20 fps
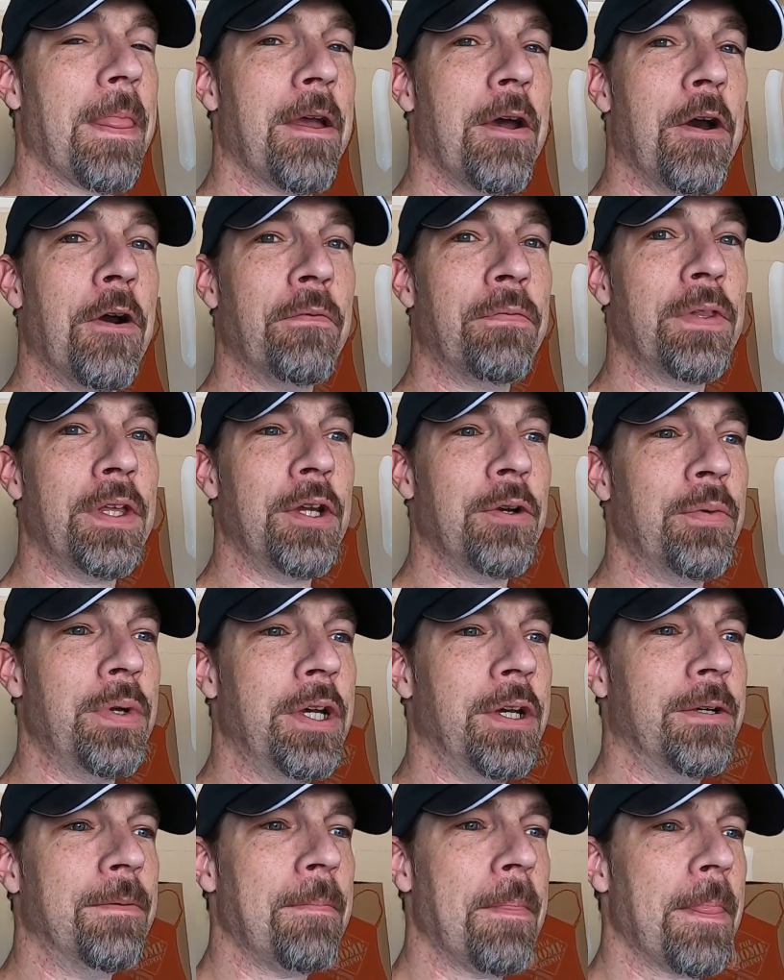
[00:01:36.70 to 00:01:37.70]
Hopefully it
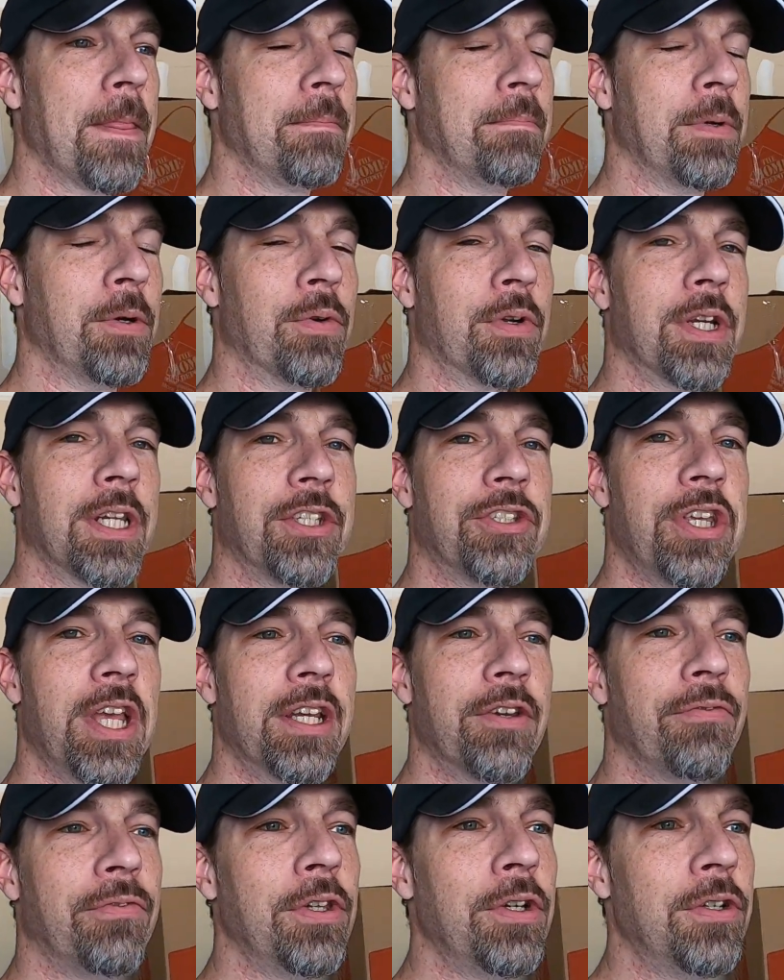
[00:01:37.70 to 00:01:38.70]
will. But we're gonna
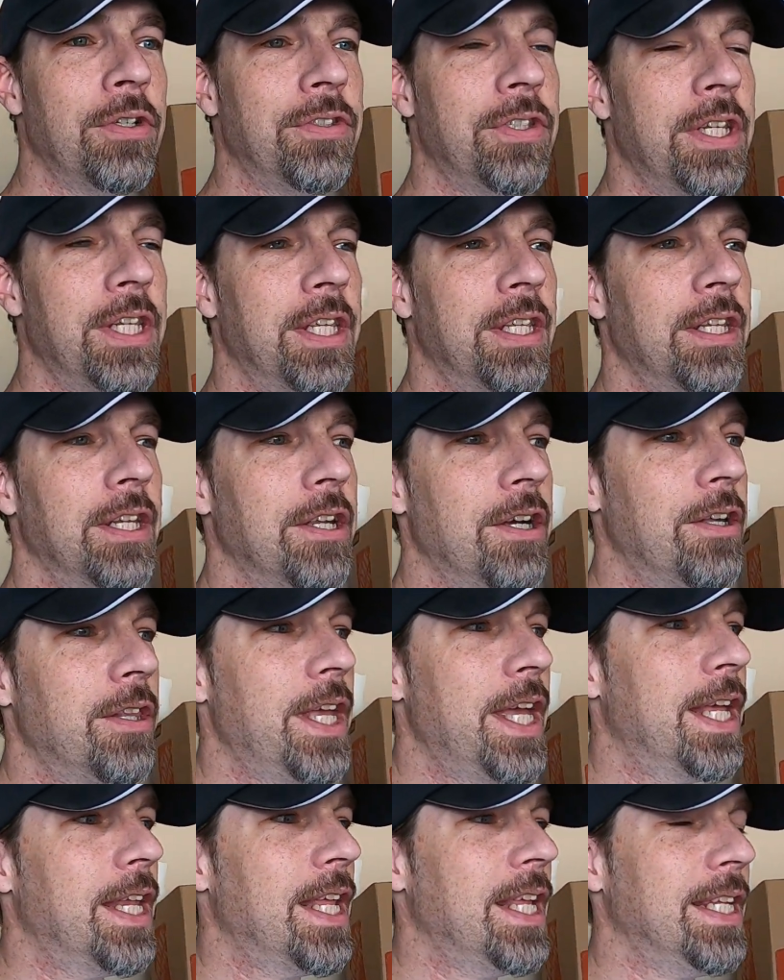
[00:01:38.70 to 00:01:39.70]
check the fluids in it and all
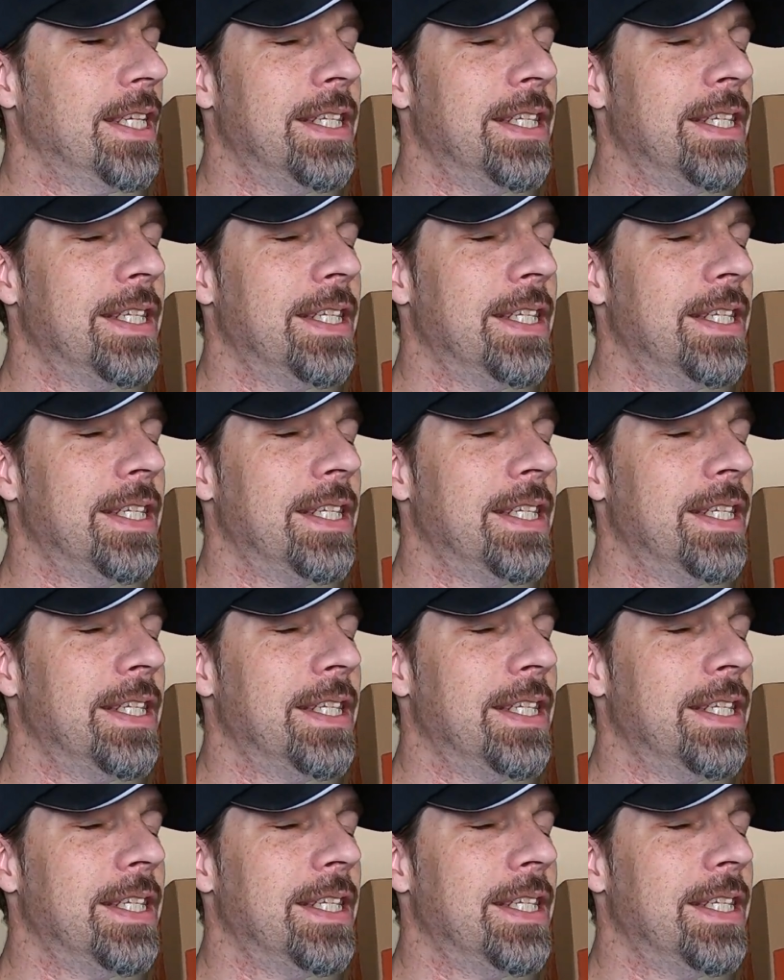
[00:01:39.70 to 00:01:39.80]
that.